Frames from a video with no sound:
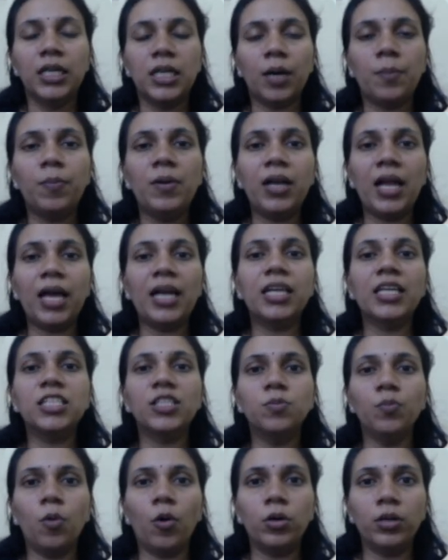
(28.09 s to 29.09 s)
double
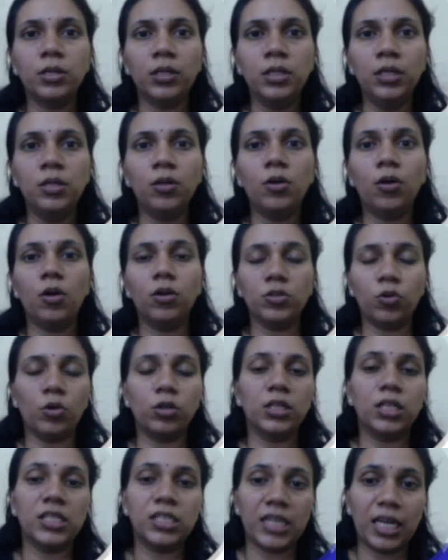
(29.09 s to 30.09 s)
helix model
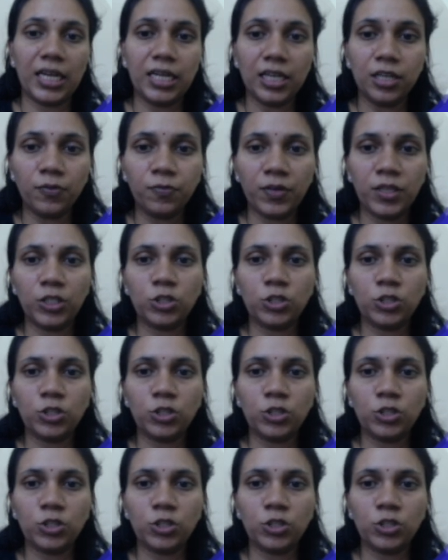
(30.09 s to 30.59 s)
or the salient